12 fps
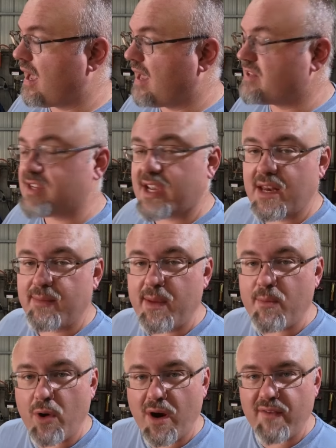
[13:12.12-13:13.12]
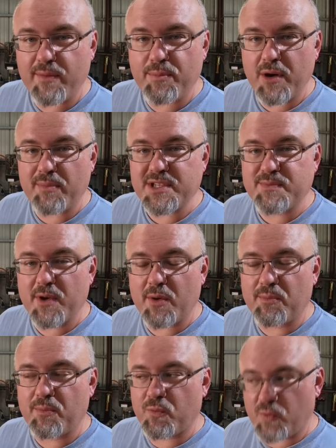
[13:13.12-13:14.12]
Is it going to be more of a purpose-built
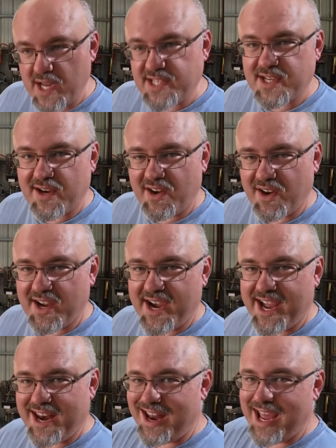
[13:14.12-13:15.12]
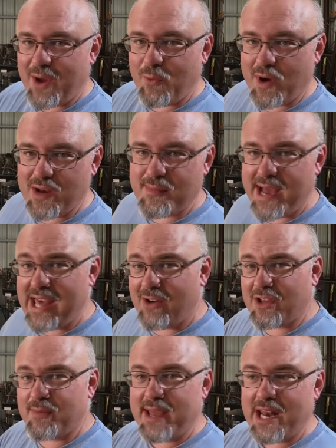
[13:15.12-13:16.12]
race car, kind of like what my El
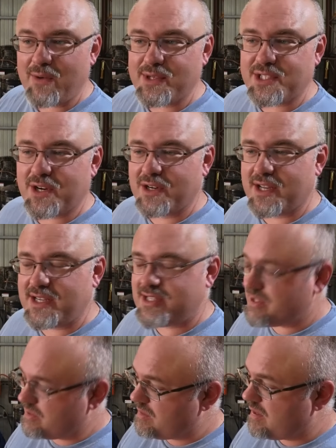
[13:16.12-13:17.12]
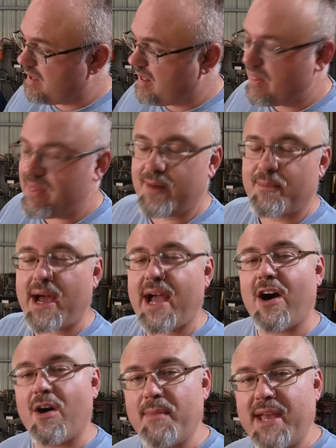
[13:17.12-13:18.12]
Camino has turned into? Then by
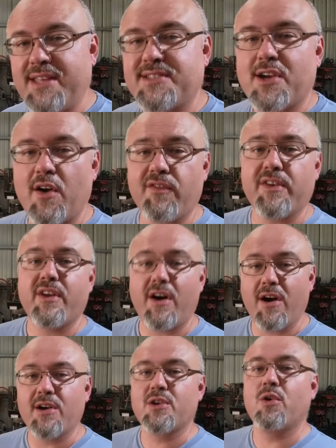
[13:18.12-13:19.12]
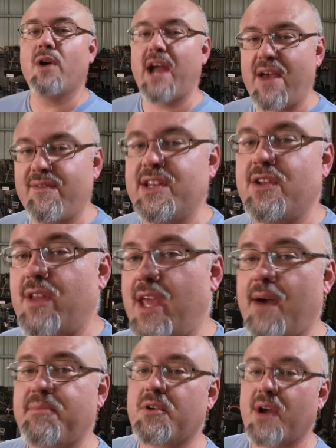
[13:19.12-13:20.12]
all means, go for the hardcore heavy-duty
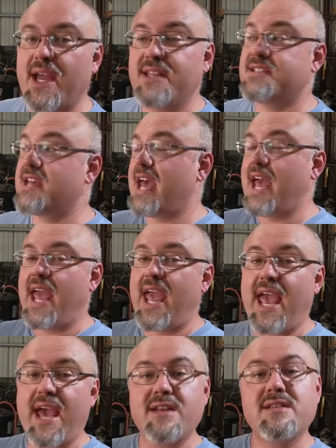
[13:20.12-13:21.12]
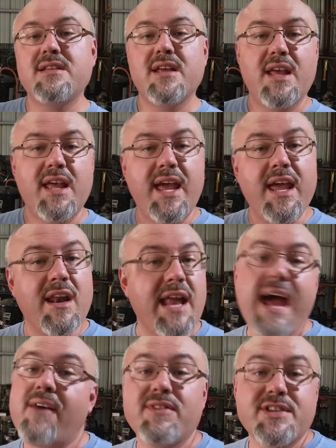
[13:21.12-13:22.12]
upgrades, and it'll
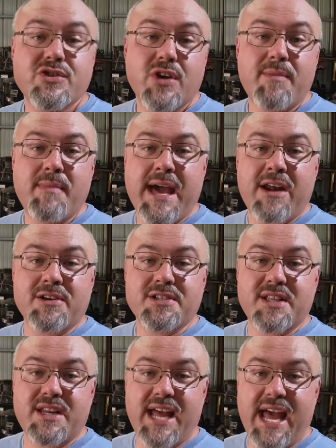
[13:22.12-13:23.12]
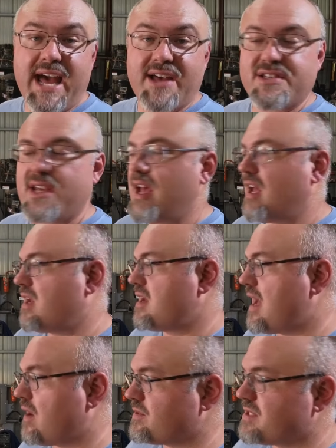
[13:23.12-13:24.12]
have the street manners that it has.
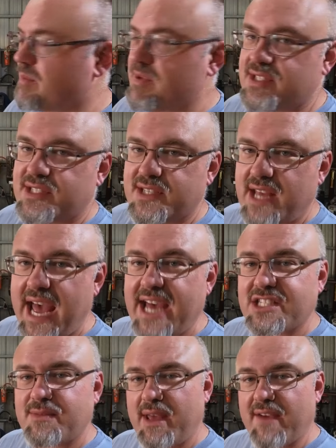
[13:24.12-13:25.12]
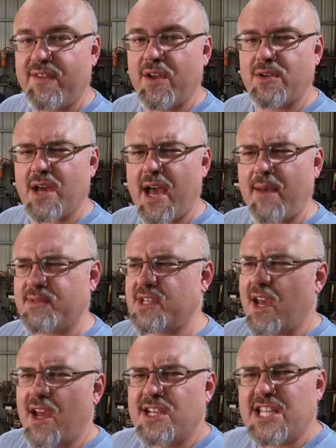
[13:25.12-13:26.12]
Now, someone's asked me a few times,
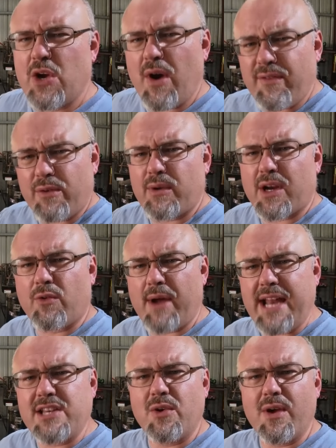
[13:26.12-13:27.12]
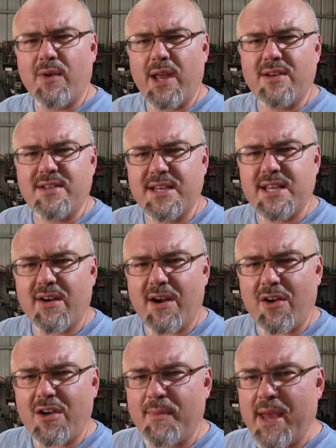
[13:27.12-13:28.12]
do you ever regret doing what you did to your
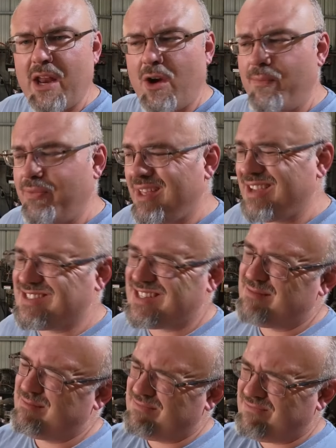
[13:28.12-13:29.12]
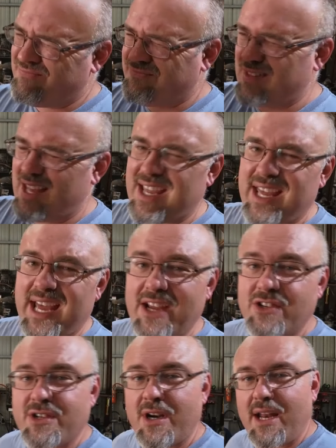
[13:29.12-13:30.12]
El Camino? I said,
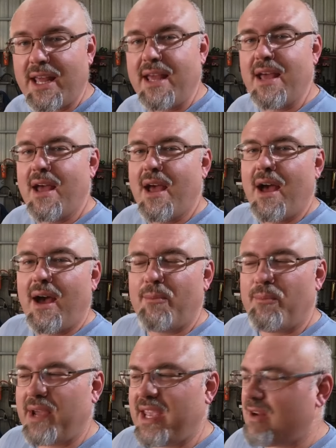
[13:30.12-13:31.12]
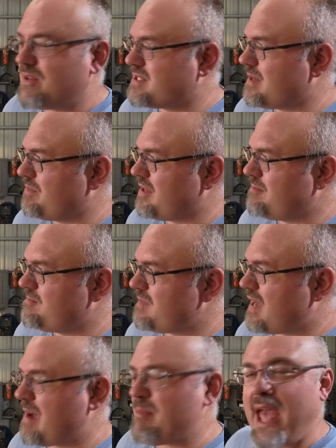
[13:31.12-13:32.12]
occasionally. But you know something?
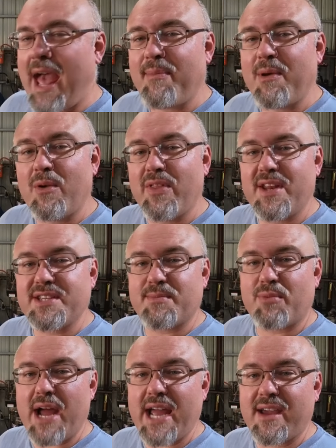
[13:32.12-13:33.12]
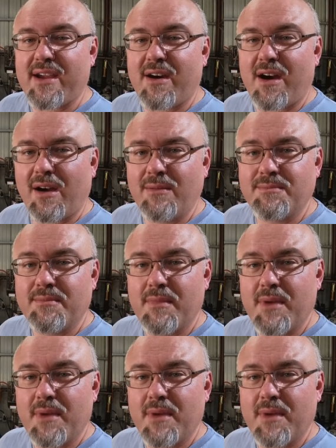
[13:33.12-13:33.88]
I'm happy with it as a bracket car.